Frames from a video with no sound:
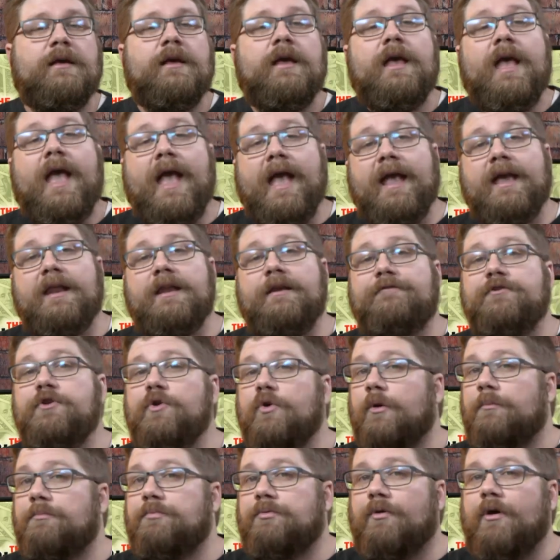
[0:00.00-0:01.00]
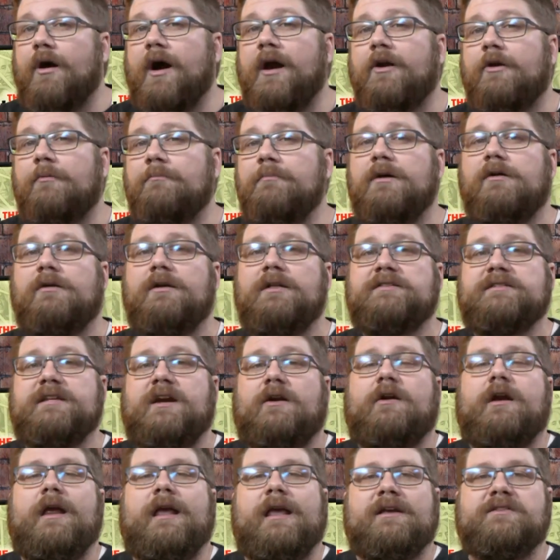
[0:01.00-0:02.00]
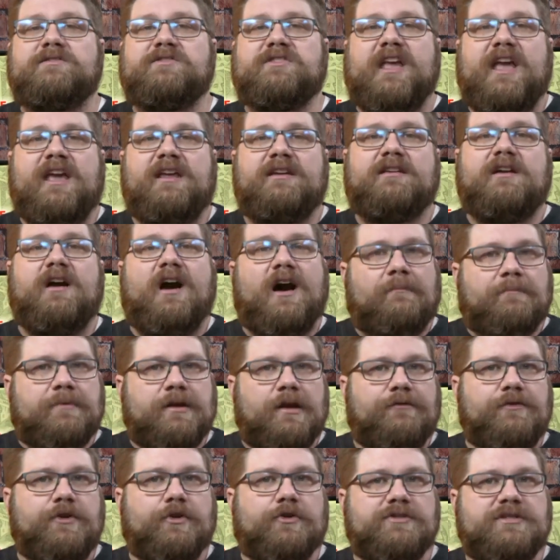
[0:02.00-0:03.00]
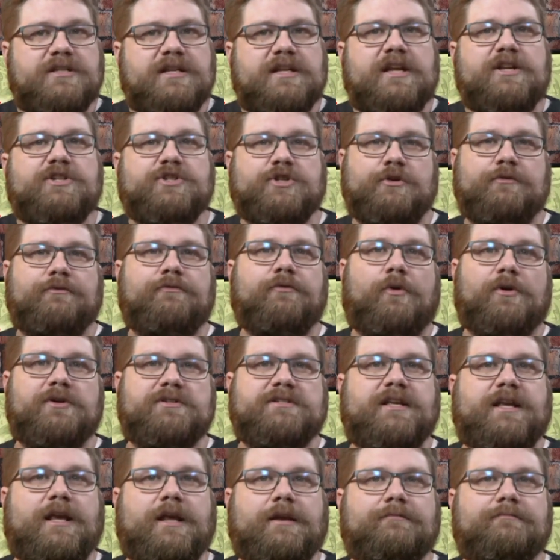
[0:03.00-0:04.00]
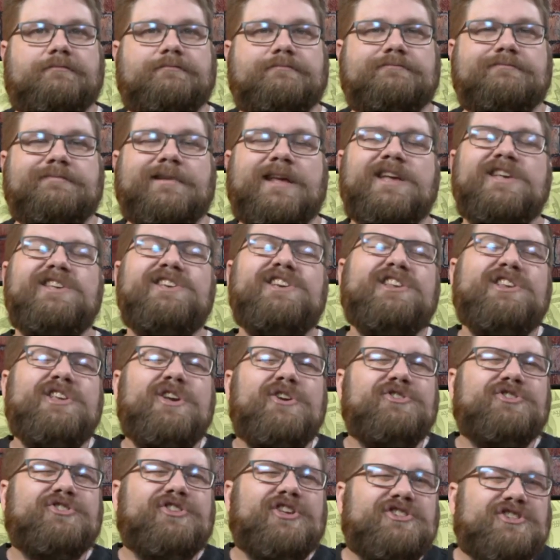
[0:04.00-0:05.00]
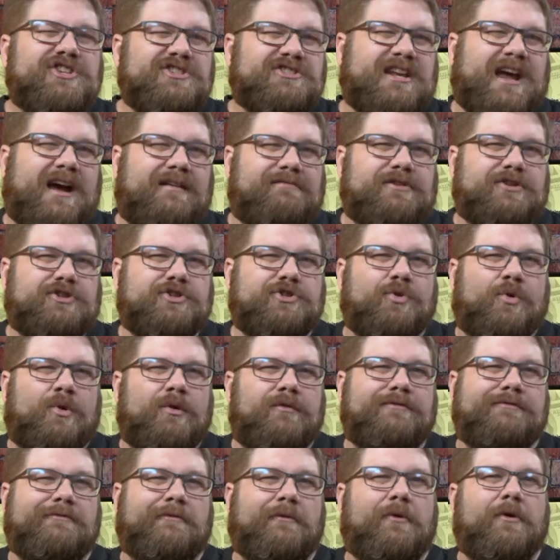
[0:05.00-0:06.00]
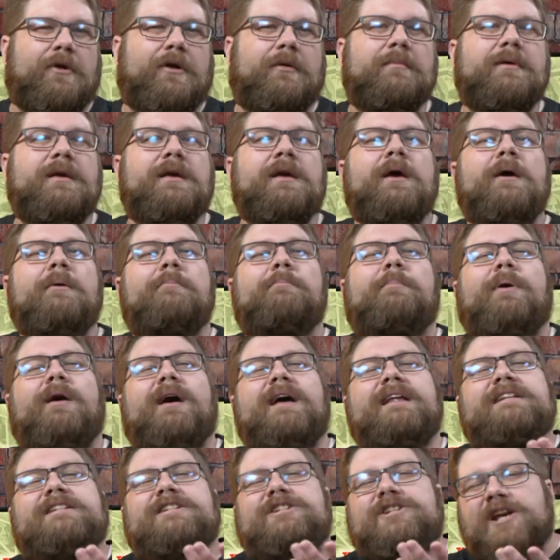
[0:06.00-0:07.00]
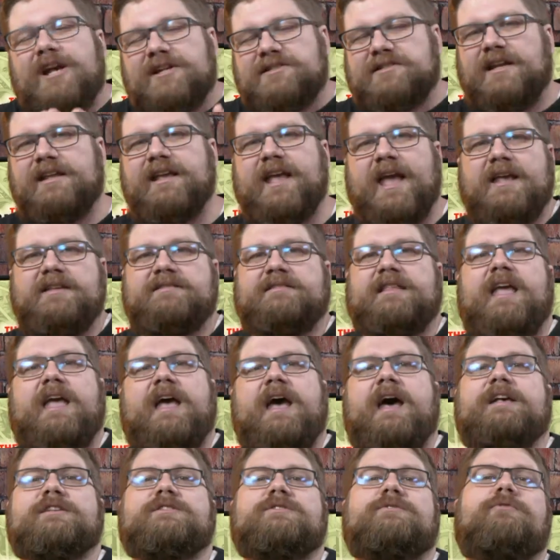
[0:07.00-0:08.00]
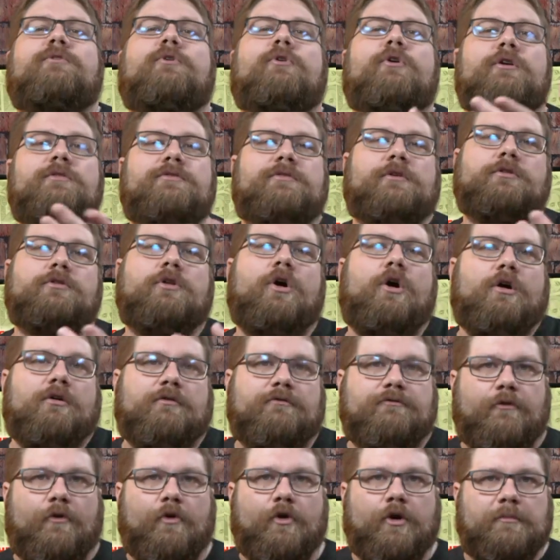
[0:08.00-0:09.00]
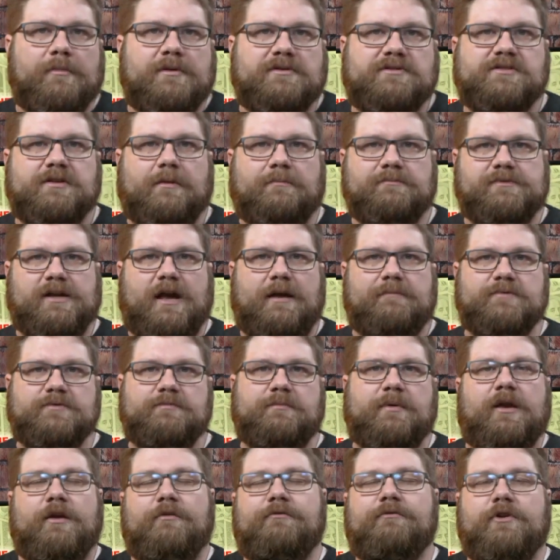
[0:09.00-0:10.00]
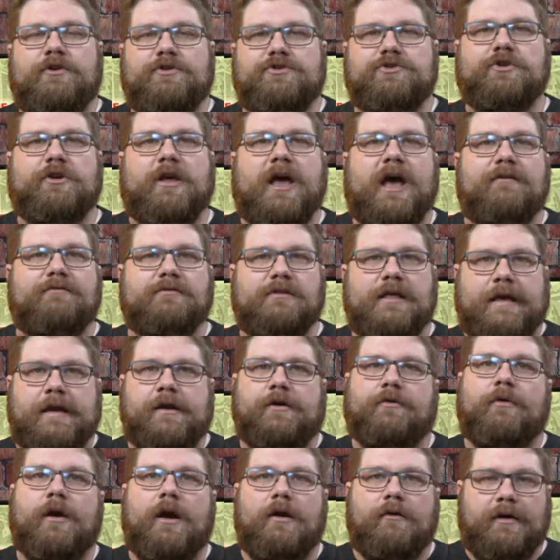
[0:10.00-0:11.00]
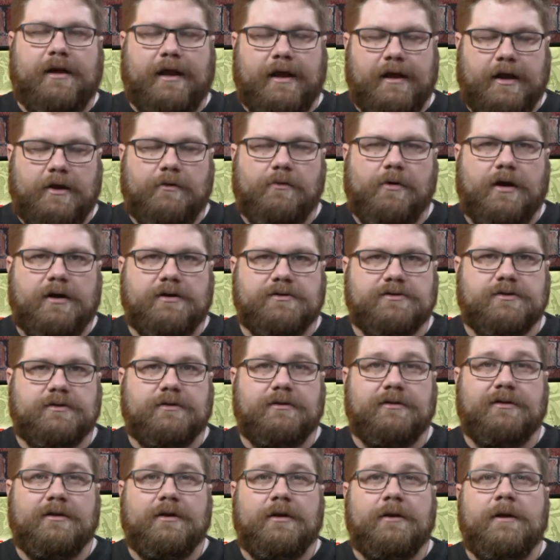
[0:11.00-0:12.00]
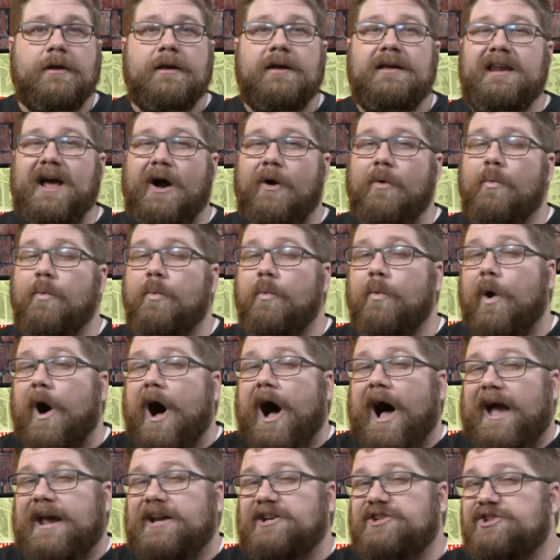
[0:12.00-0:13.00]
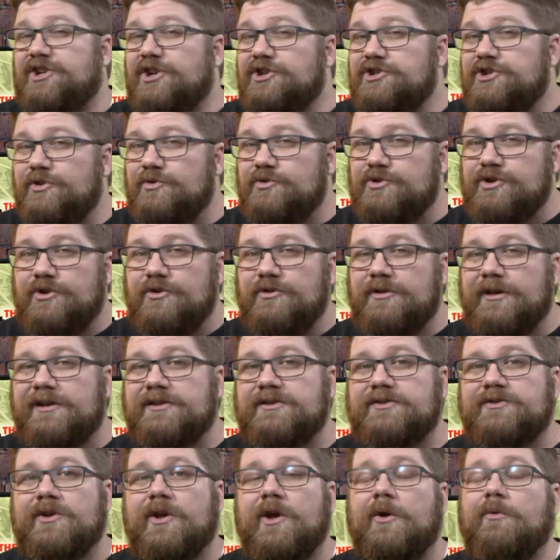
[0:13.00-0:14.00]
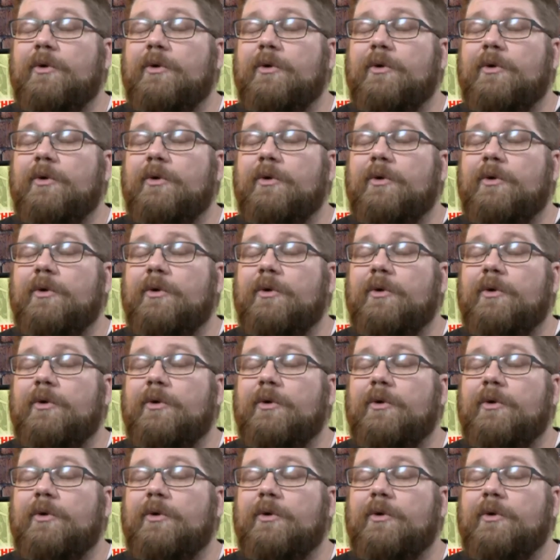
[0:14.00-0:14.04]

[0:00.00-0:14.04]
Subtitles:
And if you are prior military, a scanned copy of your DD-214. You can usually just have the short form, but just in case they ask for it, the long form is sometimes beneficial to have laying around anyways. Now, why should you do this?